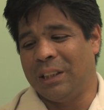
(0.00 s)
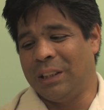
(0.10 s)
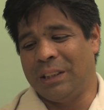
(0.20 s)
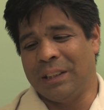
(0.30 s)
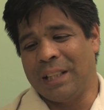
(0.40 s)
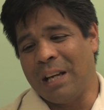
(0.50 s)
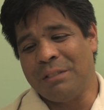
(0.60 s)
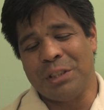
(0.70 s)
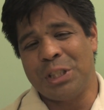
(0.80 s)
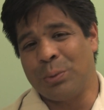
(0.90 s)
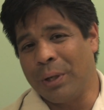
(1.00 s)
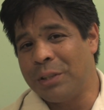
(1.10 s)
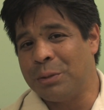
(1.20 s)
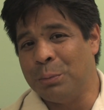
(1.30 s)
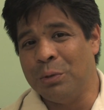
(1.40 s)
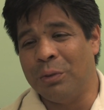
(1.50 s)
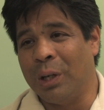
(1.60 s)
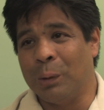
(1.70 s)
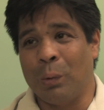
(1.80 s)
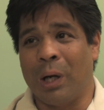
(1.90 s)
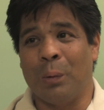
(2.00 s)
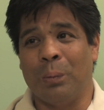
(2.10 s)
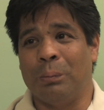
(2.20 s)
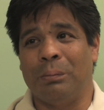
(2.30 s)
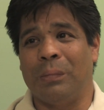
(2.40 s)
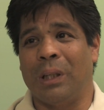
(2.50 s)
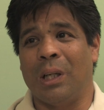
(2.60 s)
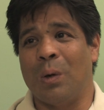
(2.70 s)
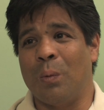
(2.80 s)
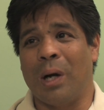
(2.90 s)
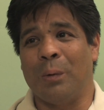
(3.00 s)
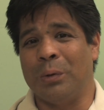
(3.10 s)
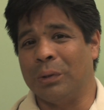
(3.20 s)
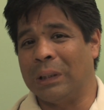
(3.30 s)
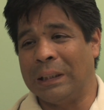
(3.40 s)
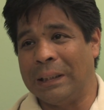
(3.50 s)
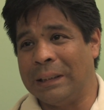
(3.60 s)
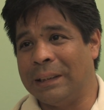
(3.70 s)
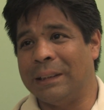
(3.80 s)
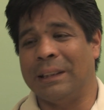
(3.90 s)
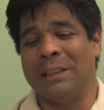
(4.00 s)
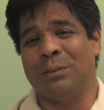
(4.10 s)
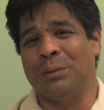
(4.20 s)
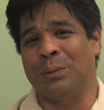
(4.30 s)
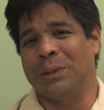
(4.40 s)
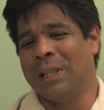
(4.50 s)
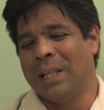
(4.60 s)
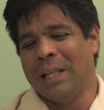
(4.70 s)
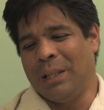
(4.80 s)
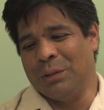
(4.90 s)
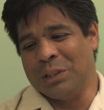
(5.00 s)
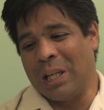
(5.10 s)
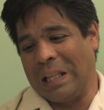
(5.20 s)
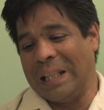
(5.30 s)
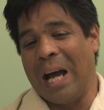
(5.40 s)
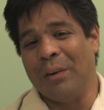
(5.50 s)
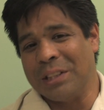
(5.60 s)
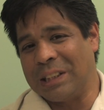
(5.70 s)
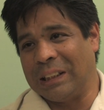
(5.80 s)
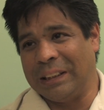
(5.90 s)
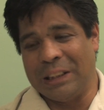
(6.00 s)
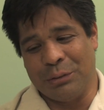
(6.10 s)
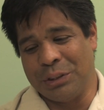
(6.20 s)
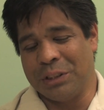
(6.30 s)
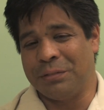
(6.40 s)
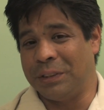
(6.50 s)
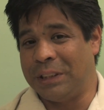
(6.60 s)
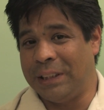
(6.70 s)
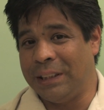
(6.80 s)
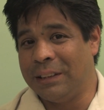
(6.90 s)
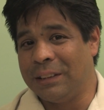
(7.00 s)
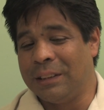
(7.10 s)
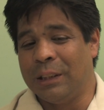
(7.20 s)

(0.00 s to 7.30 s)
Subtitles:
It didn't have any strength to move on while we were cleaning it. It was not allowing us to clean it. It was just fatigued.